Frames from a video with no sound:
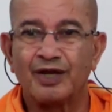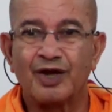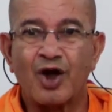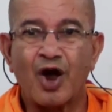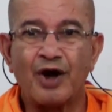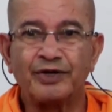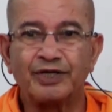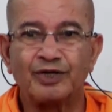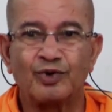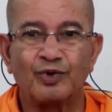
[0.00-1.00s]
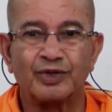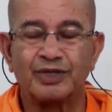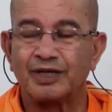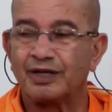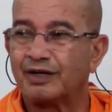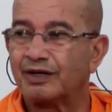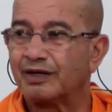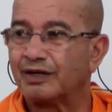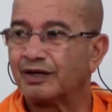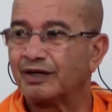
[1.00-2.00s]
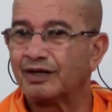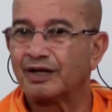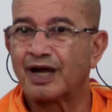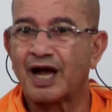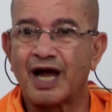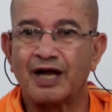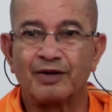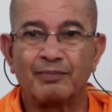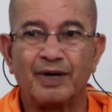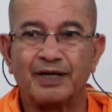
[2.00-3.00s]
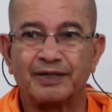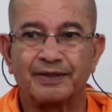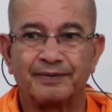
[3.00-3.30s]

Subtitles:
haunting over the mutt